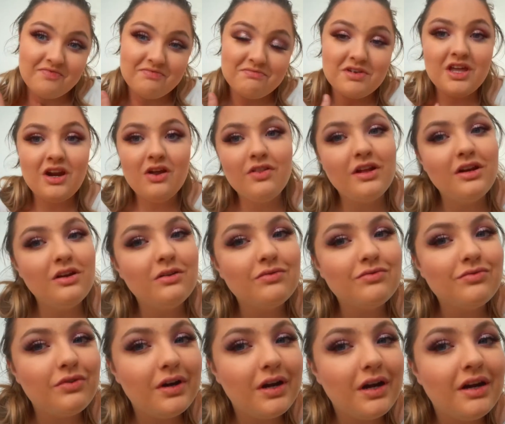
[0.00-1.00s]
yeah, no, they look
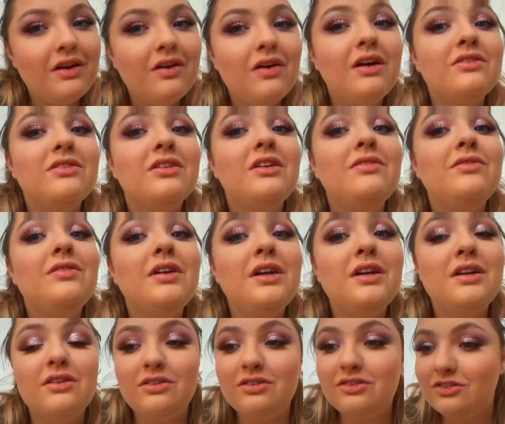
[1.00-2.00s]
really nice and it really
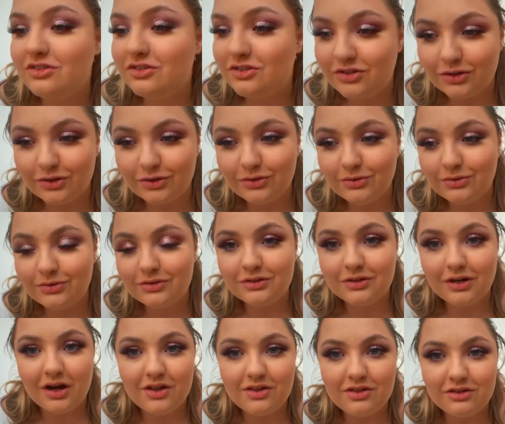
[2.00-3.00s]
does suit
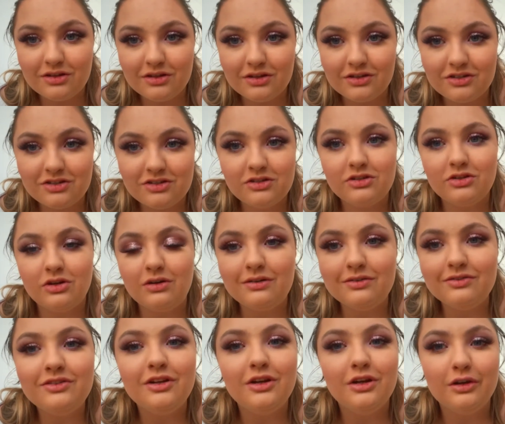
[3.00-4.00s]
like the
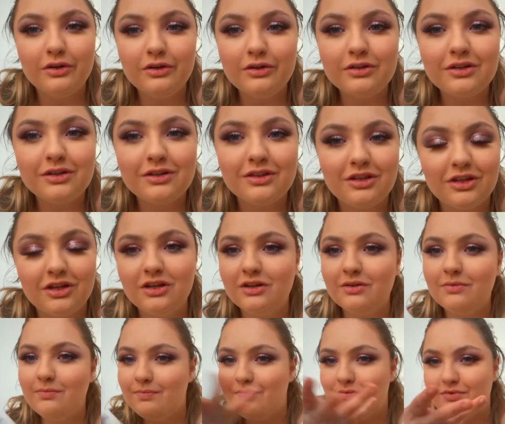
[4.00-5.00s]
soft look that
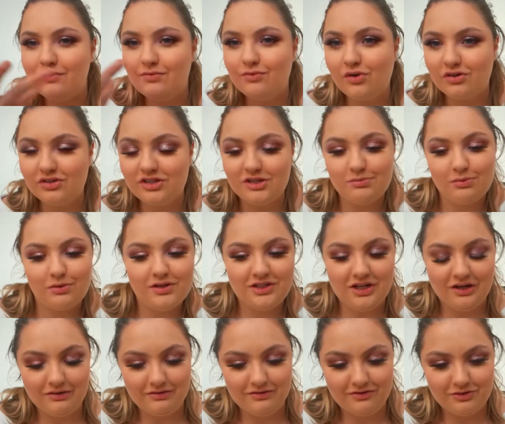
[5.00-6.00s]
Roxy's probably
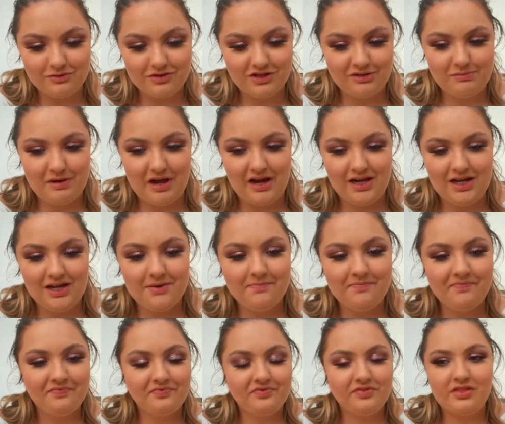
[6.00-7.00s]
going for with this palette.
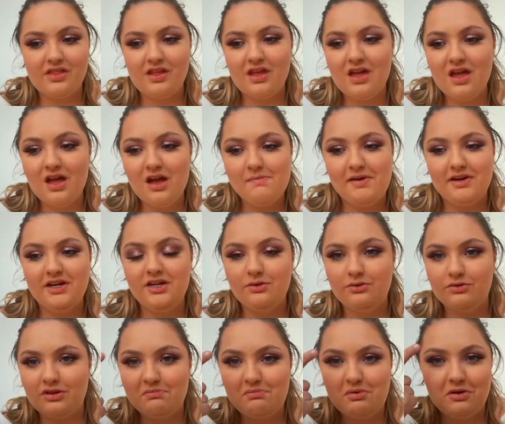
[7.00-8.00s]
And I did
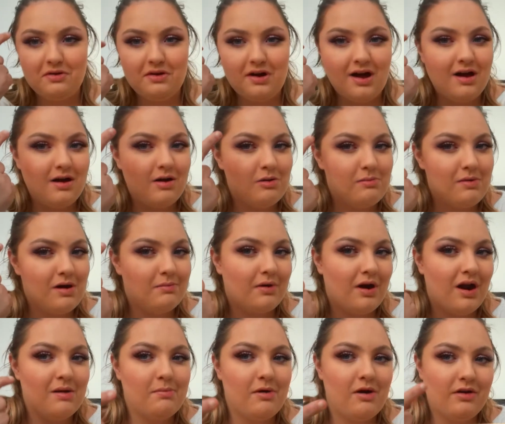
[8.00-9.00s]
also put on my
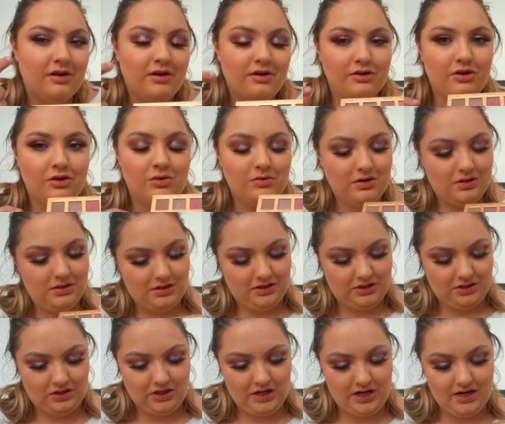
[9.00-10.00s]
brow bone in the corner this
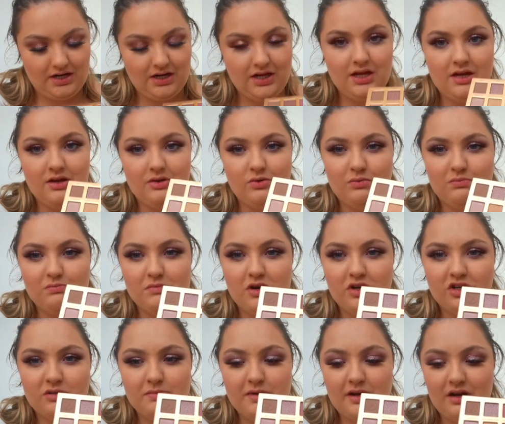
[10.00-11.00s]
shade here called
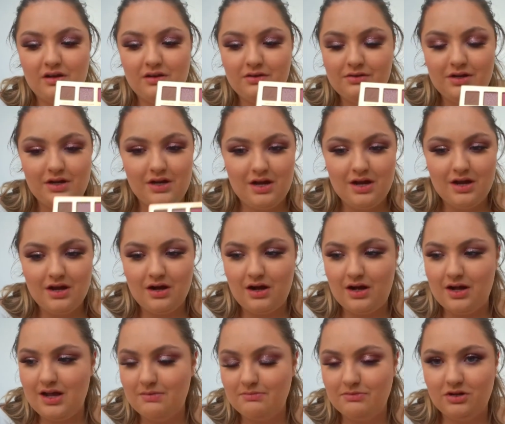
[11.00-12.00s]
Marshmallow. I
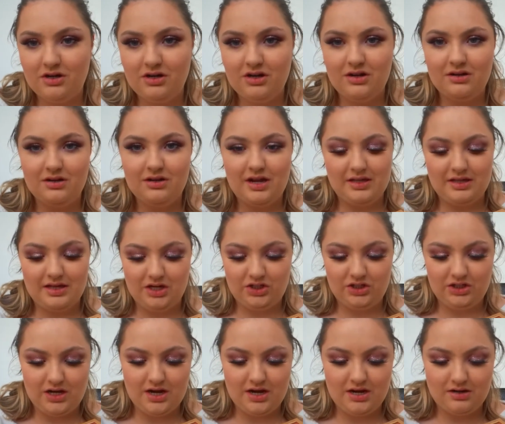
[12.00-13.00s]
am going to get that
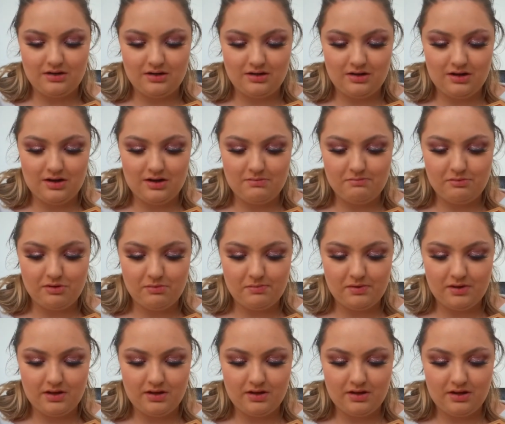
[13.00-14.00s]
shade and pop
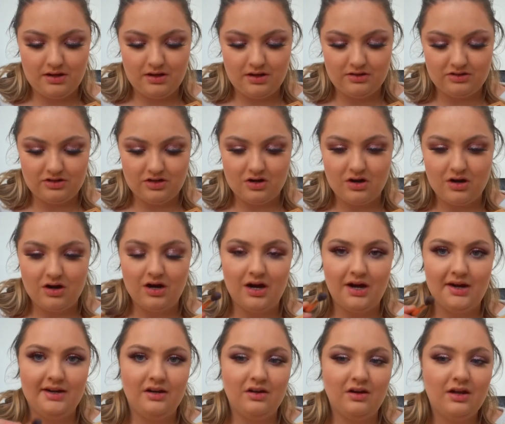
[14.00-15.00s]
it as a
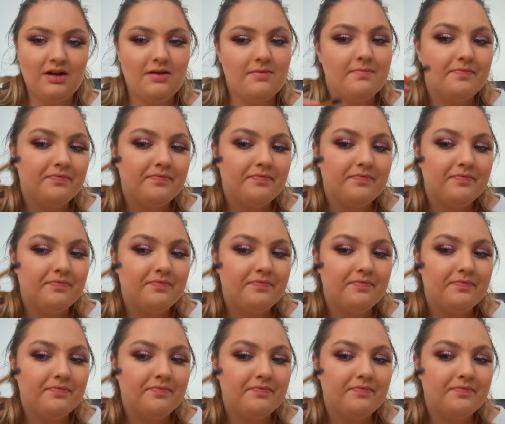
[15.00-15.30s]
highlight